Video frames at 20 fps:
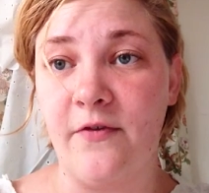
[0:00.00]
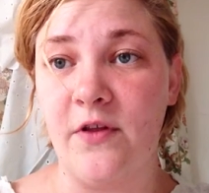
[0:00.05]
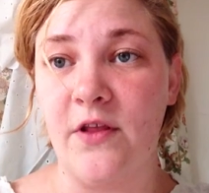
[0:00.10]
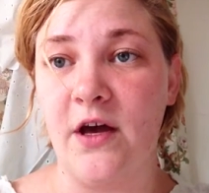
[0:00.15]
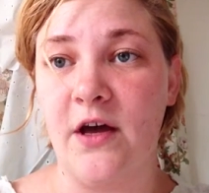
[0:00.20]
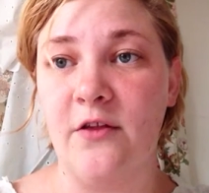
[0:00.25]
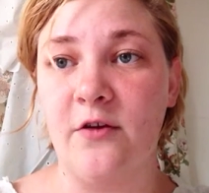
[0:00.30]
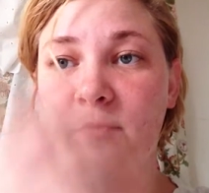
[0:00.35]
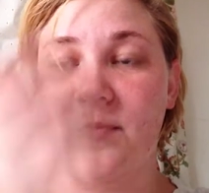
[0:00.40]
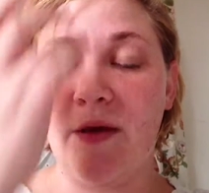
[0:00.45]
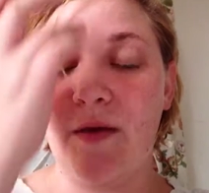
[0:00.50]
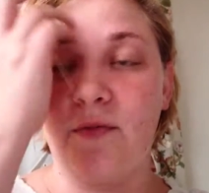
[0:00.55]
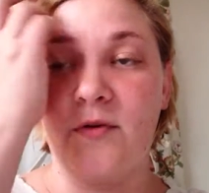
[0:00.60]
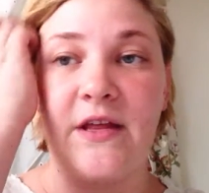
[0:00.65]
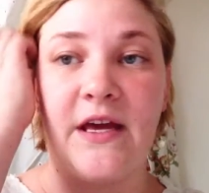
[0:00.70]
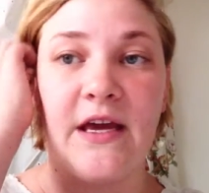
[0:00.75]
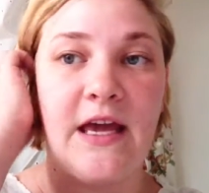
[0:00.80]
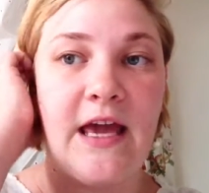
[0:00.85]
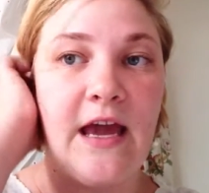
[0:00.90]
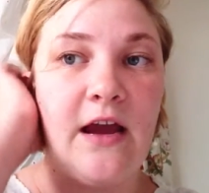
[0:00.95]
the other people
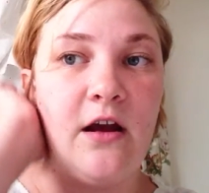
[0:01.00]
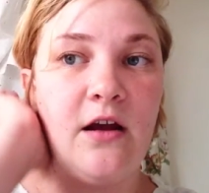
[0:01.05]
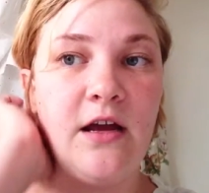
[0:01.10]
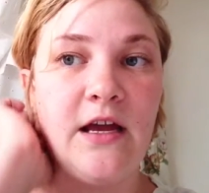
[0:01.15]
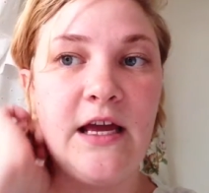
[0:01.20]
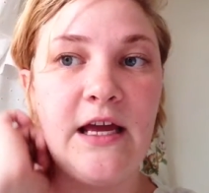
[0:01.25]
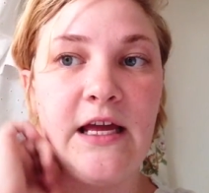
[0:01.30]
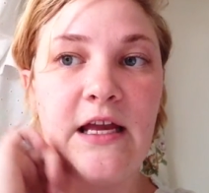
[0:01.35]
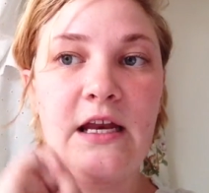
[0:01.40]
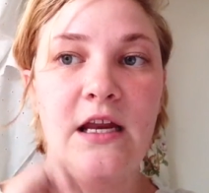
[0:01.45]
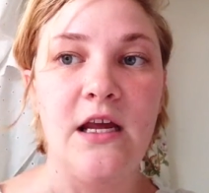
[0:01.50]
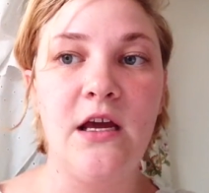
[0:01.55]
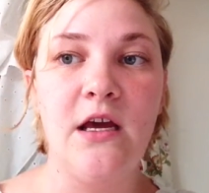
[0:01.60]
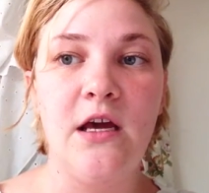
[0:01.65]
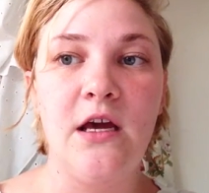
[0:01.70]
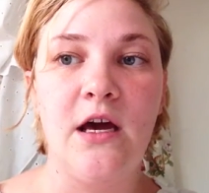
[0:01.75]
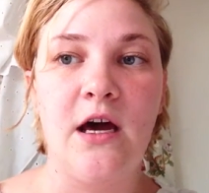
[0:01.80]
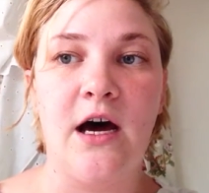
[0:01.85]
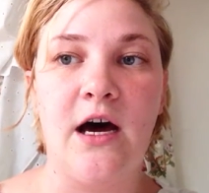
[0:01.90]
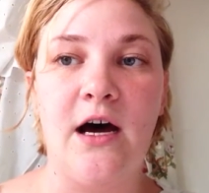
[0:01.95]
that carry it.
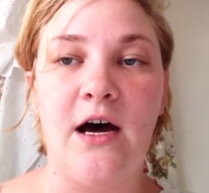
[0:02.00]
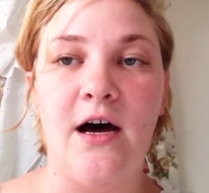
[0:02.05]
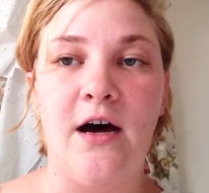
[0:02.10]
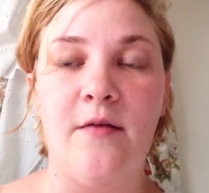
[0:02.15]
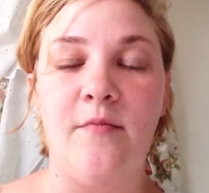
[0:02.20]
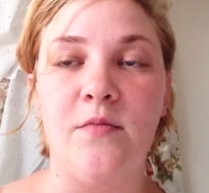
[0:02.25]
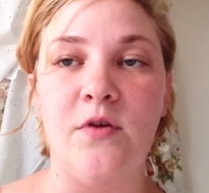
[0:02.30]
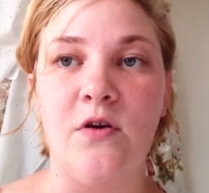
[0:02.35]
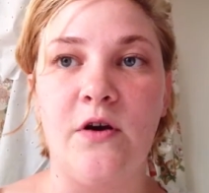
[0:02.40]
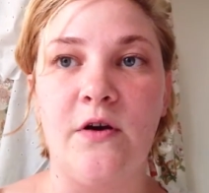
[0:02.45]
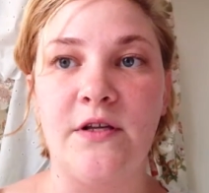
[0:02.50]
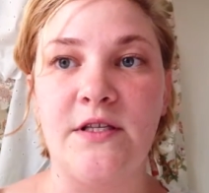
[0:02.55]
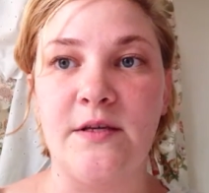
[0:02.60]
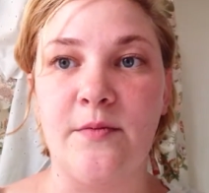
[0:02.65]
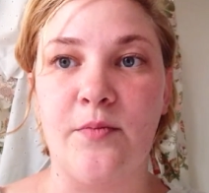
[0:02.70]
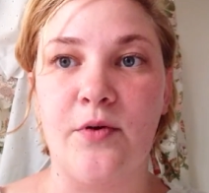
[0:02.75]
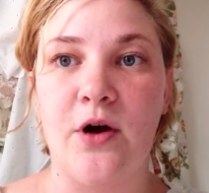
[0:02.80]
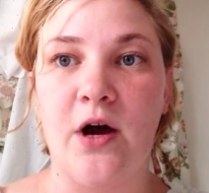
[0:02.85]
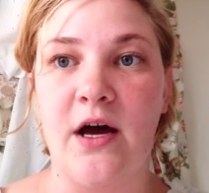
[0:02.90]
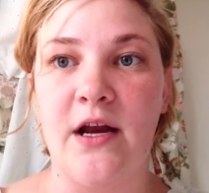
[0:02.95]
You know, it's
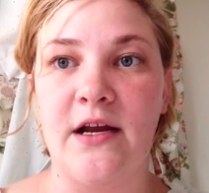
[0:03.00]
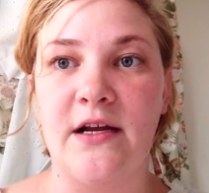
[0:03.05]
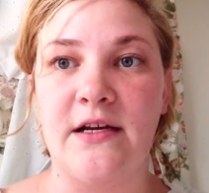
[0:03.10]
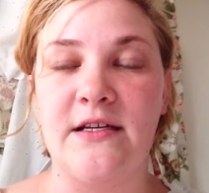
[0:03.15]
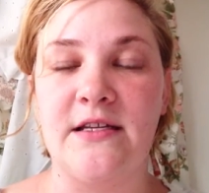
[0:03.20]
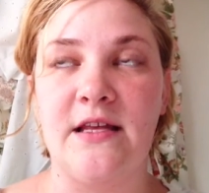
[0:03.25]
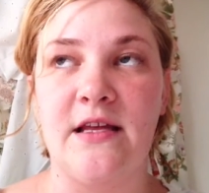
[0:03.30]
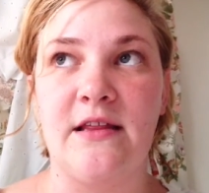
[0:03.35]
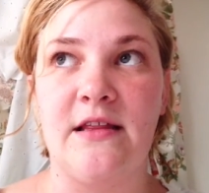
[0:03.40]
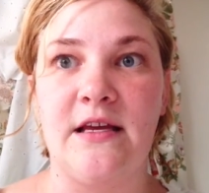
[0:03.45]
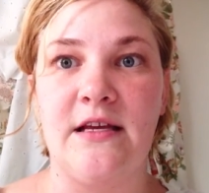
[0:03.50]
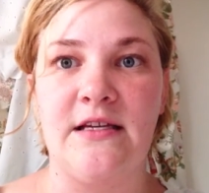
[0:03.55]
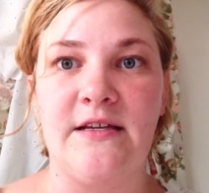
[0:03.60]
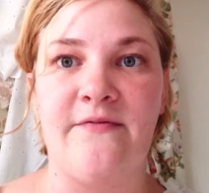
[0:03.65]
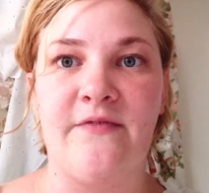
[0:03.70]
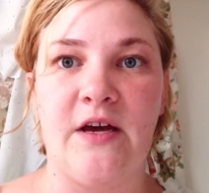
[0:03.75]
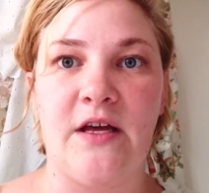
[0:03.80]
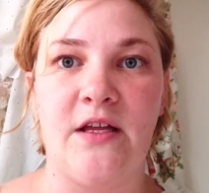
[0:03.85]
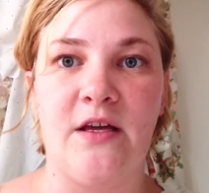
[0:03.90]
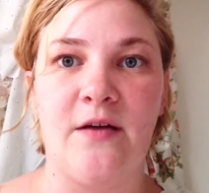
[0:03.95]
a product that they
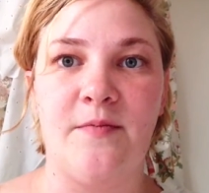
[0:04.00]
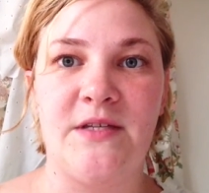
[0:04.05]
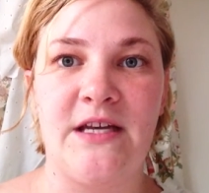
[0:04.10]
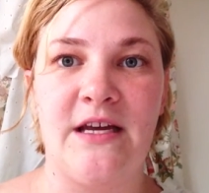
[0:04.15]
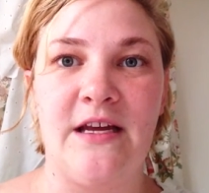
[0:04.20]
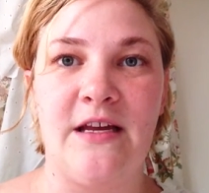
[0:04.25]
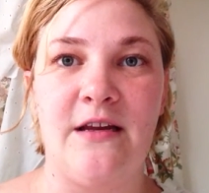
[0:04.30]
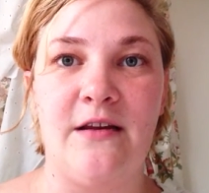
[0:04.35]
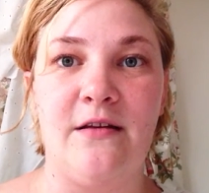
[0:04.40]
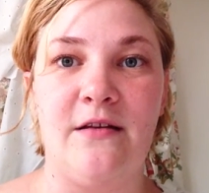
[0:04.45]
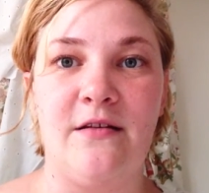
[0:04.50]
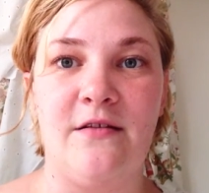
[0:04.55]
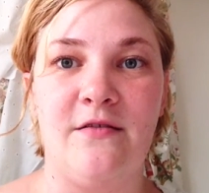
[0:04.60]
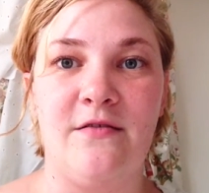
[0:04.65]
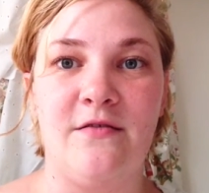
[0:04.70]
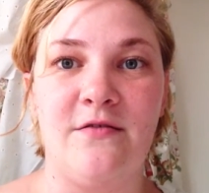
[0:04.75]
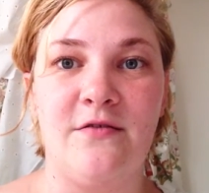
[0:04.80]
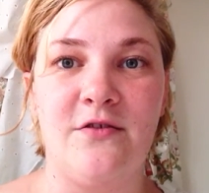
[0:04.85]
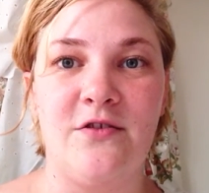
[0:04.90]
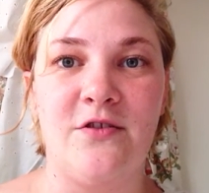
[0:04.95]
developed, and
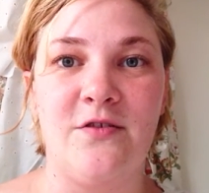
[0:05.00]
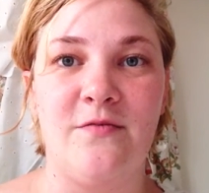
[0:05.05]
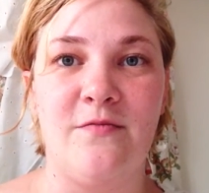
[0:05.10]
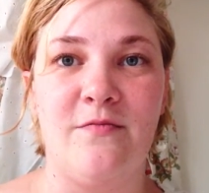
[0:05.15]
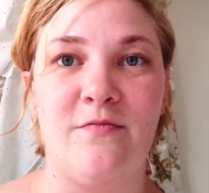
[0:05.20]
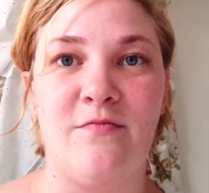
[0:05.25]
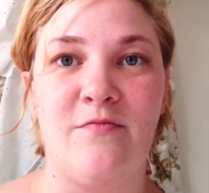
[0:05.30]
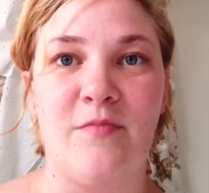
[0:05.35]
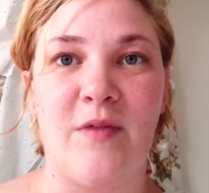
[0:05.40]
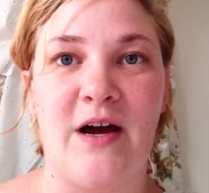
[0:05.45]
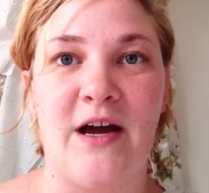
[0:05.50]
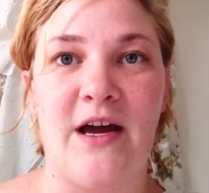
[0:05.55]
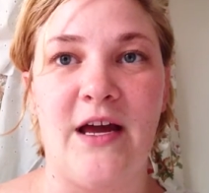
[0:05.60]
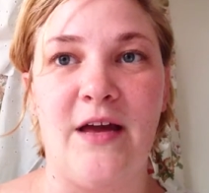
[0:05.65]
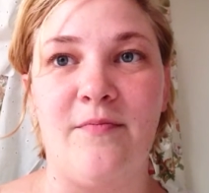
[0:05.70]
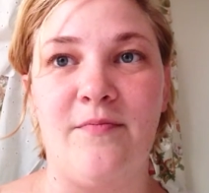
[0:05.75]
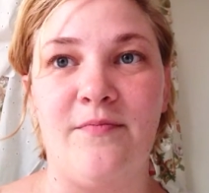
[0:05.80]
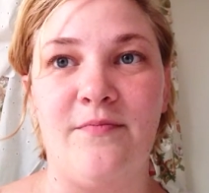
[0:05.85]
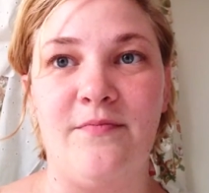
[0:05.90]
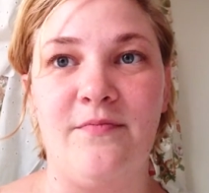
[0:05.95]

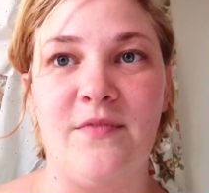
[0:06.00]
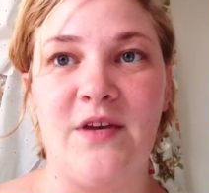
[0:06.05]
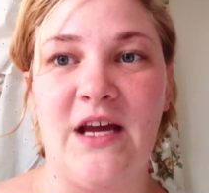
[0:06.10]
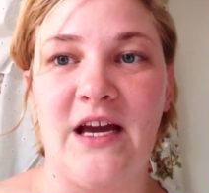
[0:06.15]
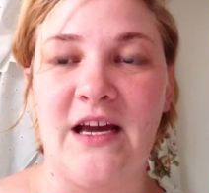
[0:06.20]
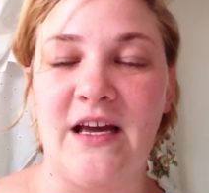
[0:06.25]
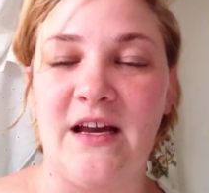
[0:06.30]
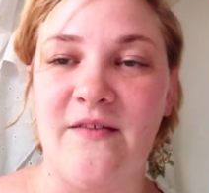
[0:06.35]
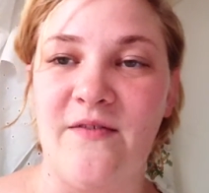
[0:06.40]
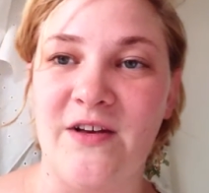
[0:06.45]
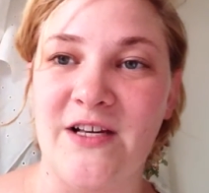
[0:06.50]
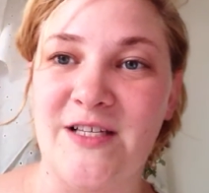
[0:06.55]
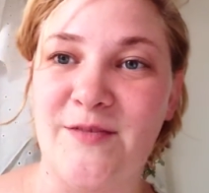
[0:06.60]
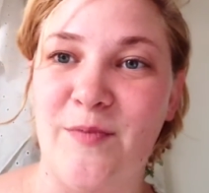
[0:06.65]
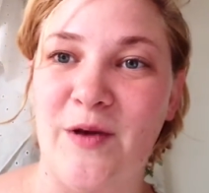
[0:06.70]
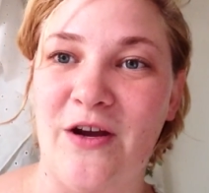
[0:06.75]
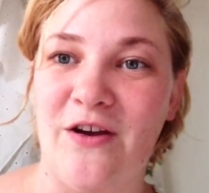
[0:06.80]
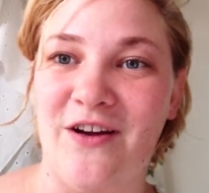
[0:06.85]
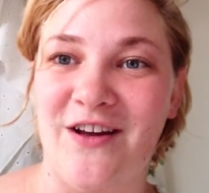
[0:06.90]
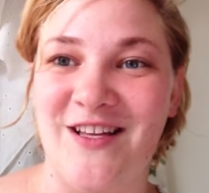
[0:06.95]
my negative
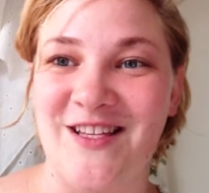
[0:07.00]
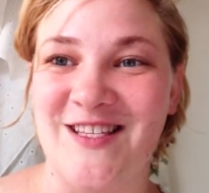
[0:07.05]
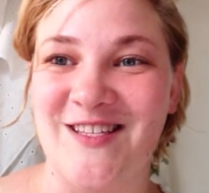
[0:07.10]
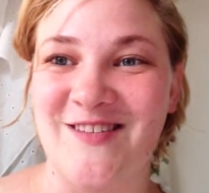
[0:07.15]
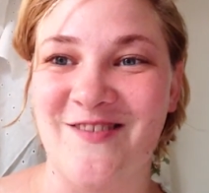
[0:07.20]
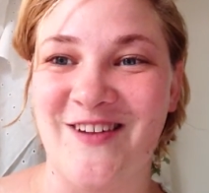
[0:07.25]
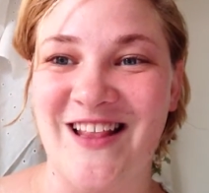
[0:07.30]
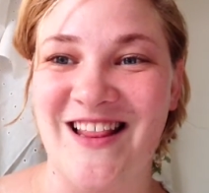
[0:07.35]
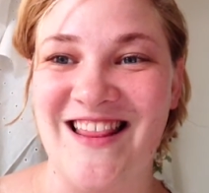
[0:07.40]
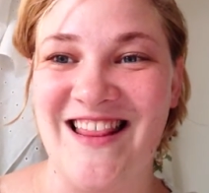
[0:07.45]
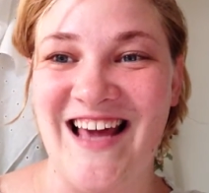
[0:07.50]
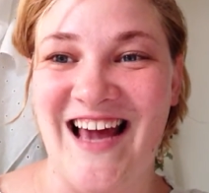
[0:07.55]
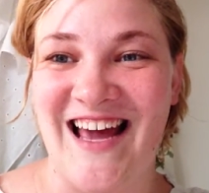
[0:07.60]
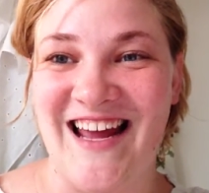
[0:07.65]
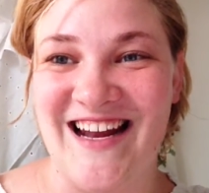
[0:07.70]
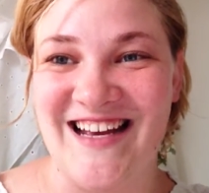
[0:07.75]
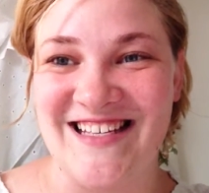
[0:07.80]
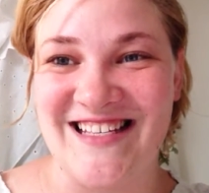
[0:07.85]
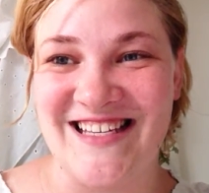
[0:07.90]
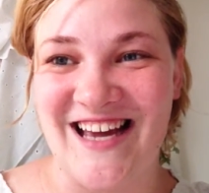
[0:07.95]
experience with
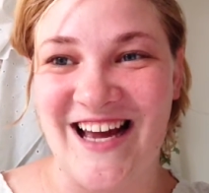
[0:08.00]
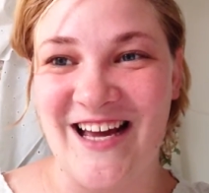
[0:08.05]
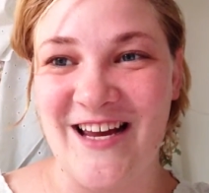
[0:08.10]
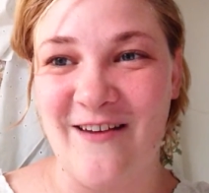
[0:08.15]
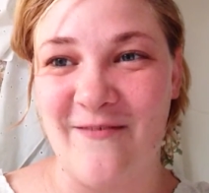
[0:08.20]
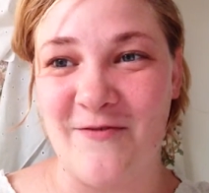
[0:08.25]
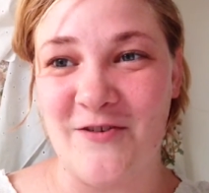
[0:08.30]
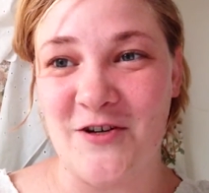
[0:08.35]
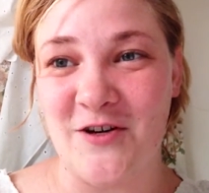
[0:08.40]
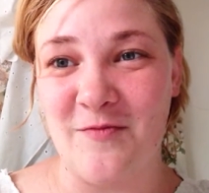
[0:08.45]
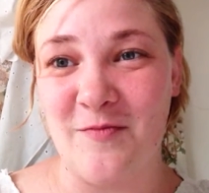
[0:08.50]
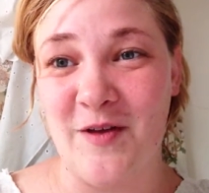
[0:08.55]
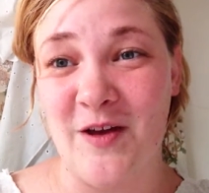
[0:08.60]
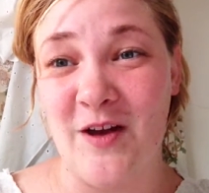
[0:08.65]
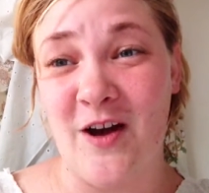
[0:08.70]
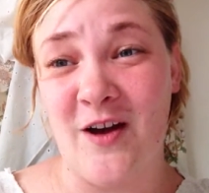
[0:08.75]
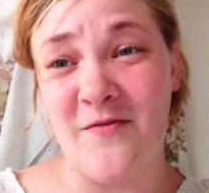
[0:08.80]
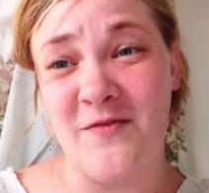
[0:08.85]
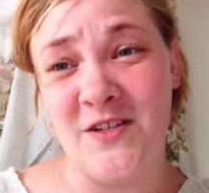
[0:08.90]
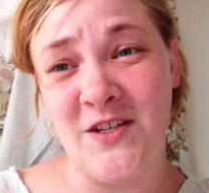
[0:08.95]
that has kind of turned me
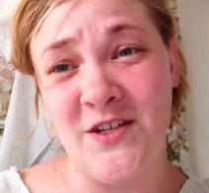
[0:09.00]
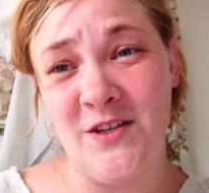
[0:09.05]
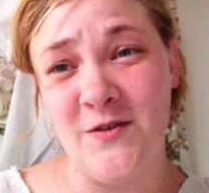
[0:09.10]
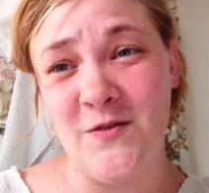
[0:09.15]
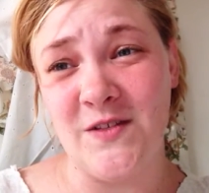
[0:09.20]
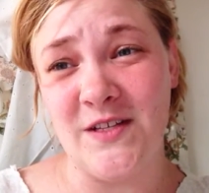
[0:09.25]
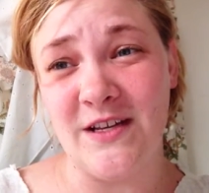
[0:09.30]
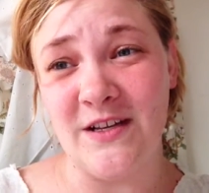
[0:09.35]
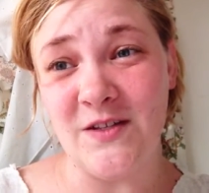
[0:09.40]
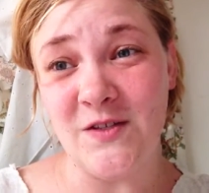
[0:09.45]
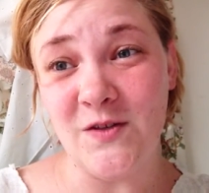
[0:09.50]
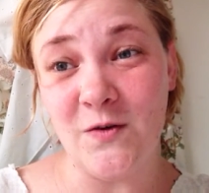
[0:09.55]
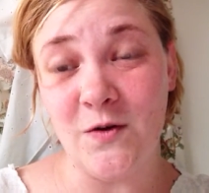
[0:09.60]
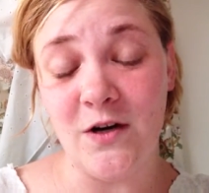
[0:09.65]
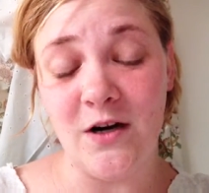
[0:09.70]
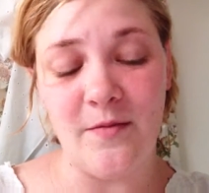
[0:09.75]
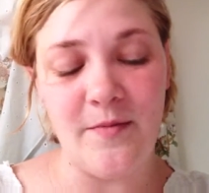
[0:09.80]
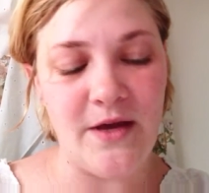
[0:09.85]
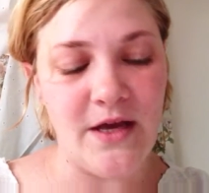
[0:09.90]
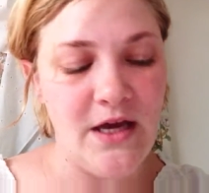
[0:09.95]
off to using
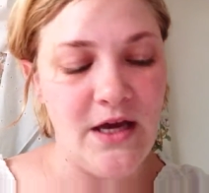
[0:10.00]
Zorb.